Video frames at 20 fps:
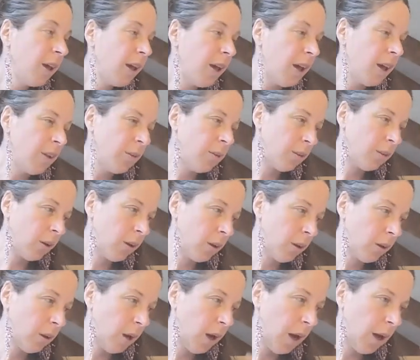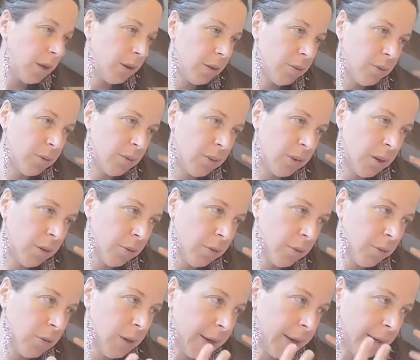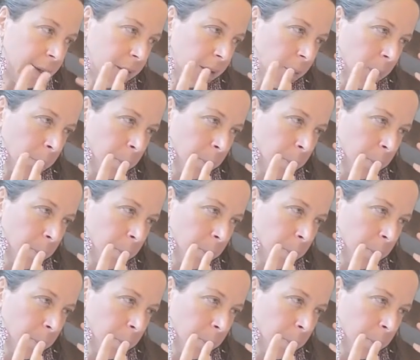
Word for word: And there was a sense of like